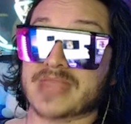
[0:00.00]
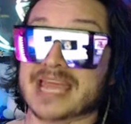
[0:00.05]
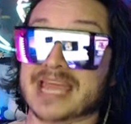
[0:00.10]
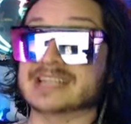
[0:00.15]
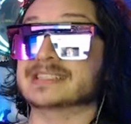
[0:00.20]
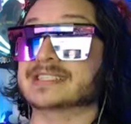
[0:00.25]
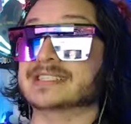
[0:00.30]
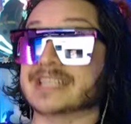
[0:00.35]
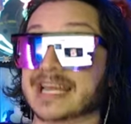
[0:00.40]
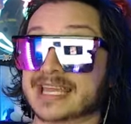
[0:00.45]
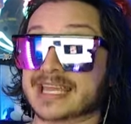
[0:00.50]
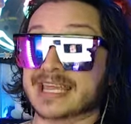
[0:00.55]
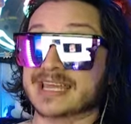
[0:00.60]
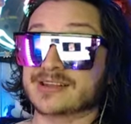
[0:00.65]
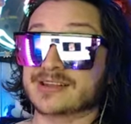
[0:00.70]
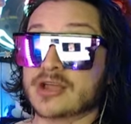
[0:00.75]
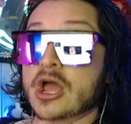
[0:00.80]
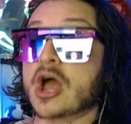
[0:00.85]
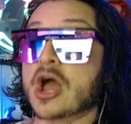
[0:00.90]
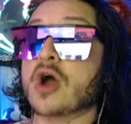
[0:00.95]
And
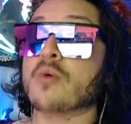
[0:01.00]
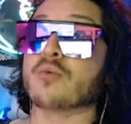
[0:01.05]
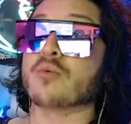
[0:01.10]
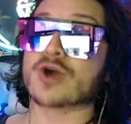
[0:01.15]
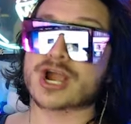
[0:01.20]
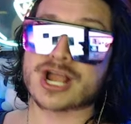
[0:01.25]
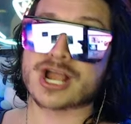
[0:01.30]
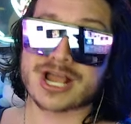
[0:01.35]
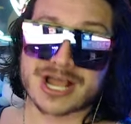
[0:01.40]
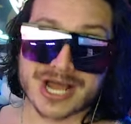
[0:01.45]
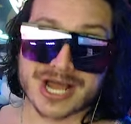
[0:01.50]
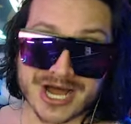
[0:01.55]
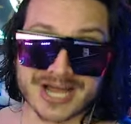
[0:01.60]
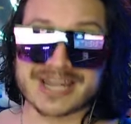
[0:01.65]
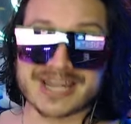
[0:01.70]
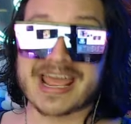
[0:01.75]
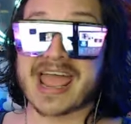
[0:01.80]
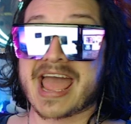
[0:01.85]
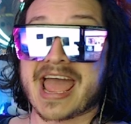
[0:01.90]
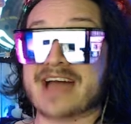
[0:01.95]
second, we're
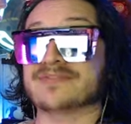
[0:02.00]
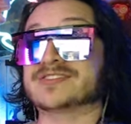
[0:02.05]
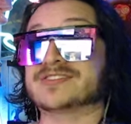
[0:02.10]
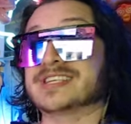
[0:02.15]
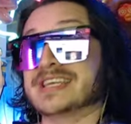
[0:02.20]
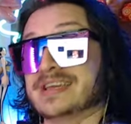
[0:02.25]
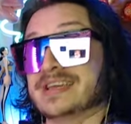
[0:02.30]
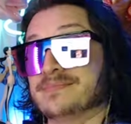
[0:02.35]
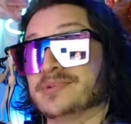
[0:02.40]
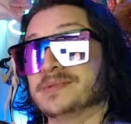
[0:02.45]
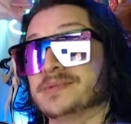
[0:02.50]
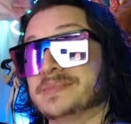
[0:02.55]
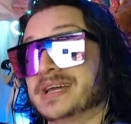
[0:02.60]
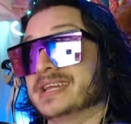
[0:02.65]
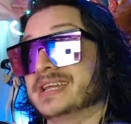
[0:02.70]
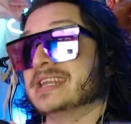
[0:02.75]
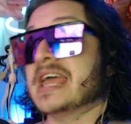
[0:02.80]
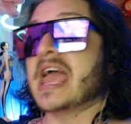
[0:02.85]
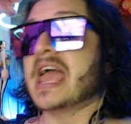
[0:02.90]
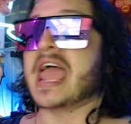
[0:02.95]
gonna have to
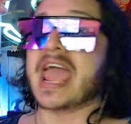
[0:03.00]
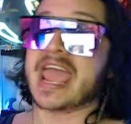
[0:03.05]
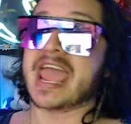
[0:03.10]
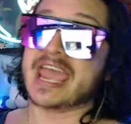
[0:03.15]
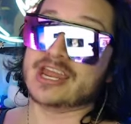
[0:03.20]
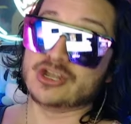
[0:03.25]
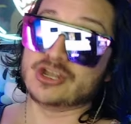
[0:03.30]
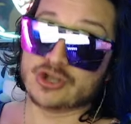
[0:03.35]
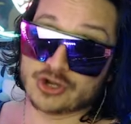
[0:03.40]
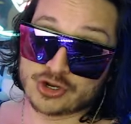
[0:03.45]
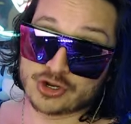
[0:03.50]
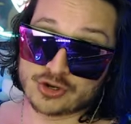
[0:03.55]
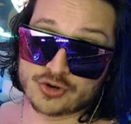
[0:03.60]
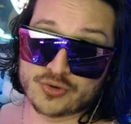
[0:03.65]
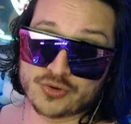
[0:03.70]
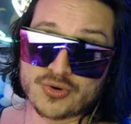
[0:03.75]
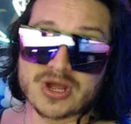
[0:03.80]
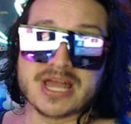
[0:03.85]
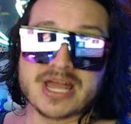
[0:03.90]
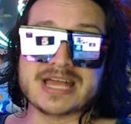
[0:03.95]
implement a
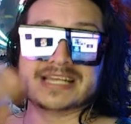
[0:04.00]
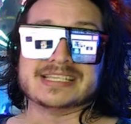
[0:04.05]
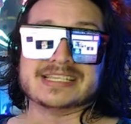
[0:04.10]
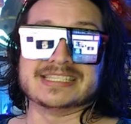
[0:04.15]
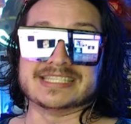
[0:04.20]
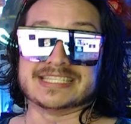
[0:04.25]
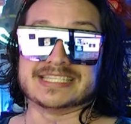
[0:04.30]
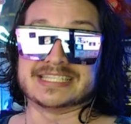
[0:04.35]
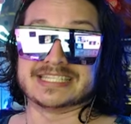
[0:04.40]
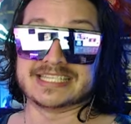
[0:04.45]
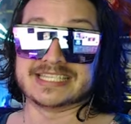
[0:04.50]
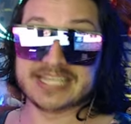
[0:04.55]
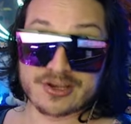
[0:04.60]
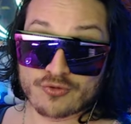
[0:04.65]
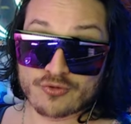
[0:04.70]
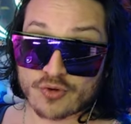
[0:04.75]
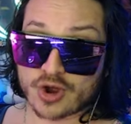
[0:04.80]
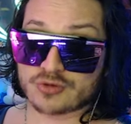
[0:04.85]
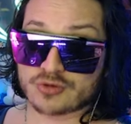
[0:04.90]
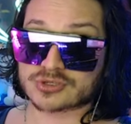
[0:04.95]
new
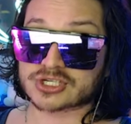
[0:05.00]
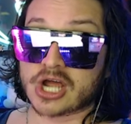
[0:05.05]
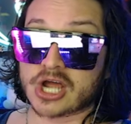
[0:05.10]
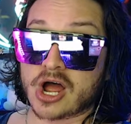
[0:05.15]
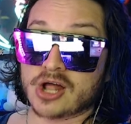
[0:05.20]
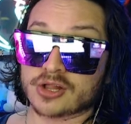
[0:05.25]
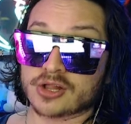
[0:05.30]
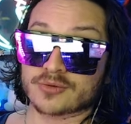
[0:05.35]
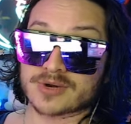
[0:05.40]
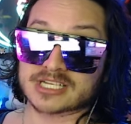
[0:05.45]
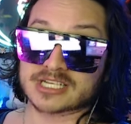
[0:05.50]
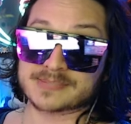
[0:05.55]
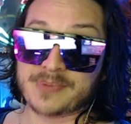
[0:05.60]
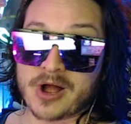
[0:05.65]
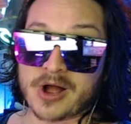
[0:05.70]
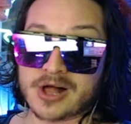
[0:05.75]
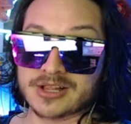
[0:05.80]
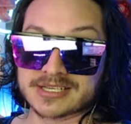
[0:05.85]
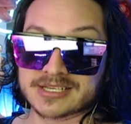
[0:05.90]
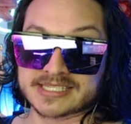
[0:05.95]
zero tolerance
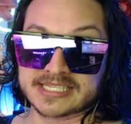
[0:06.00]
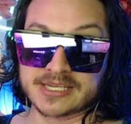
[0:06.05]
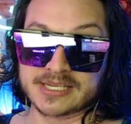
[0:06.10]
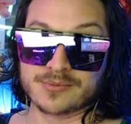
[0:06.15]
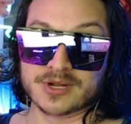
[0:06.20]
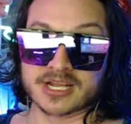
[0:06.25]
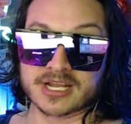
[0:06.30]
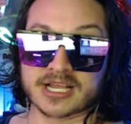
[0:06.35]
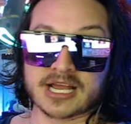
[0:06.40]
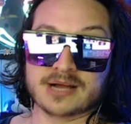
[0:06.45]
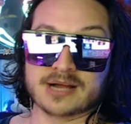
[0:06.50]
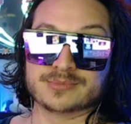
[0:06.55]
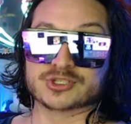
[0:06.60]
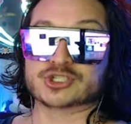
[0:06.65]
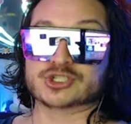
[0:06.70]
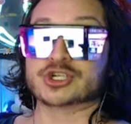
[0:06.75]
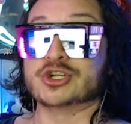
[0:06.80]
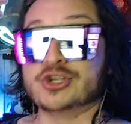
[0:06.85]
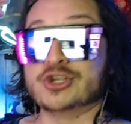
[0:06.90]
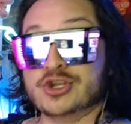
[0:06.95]
policy when it comes
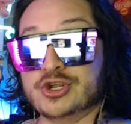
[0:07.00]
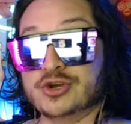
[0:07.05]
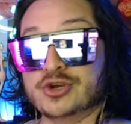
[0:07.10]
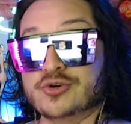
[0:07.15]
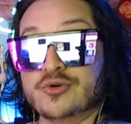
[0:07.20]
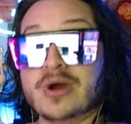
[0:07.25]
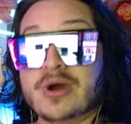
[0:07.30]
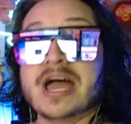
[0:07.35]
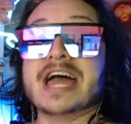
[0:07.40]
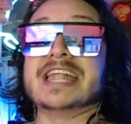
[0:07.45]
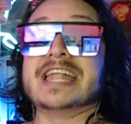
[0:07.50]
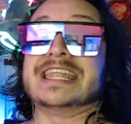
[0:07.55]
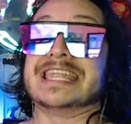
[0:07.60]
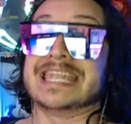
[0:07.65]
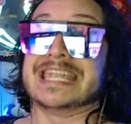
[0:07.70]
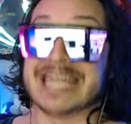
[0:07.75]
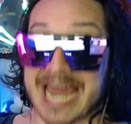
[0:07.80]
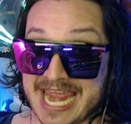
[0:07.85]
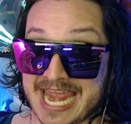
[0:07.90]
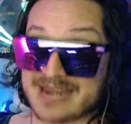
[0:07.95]
to new
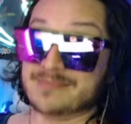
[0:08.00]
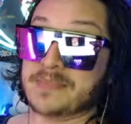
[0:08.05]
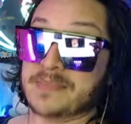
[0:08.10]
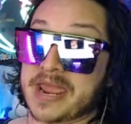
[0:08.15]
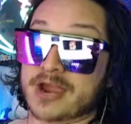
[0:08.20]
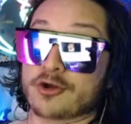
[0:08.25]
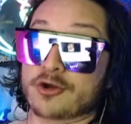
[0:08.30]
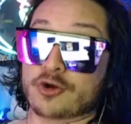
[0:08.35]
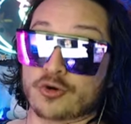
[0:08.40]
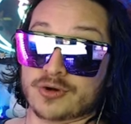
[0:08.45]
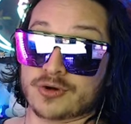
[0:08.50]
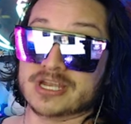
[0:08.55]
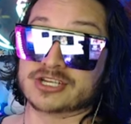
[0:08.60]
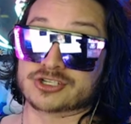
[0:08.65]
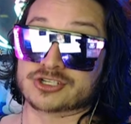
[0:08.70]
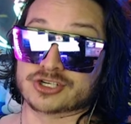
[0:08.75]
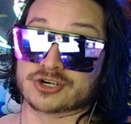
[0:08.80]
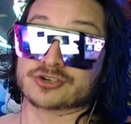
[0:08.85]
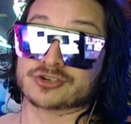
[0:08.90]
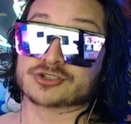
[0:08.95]
nightmare
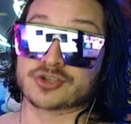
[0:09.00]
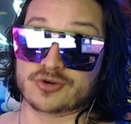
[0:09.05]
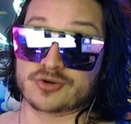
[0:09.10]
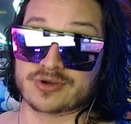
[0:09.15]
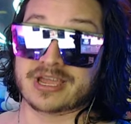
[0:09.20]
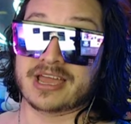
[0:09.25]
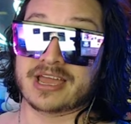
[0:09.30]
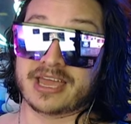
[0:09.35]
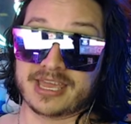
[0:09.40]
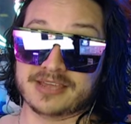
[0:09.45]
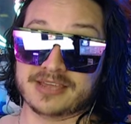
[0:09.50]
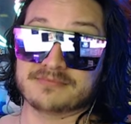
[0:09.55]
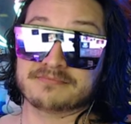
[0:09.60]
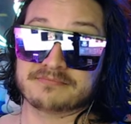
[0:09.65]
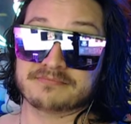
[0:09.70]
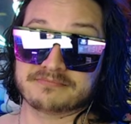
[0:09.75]
creatures, okay?